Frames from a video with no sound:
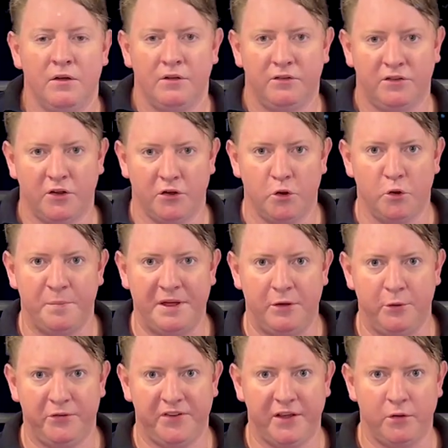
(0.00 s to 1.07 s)
So you'll be
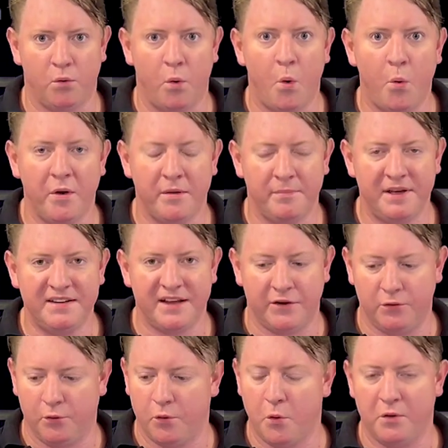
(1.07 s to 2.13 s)
using your auger bit and
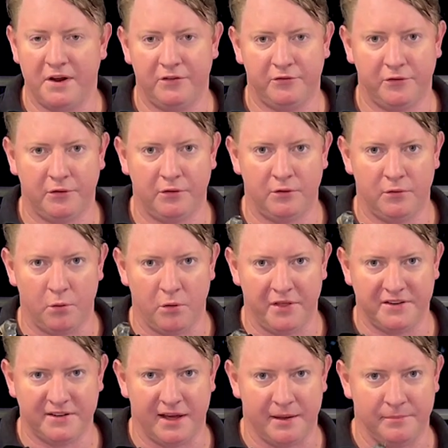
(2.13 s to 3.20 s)
your cordless drill all the
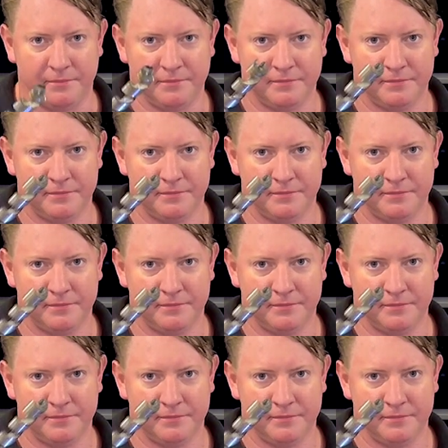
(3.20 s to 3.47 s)
time.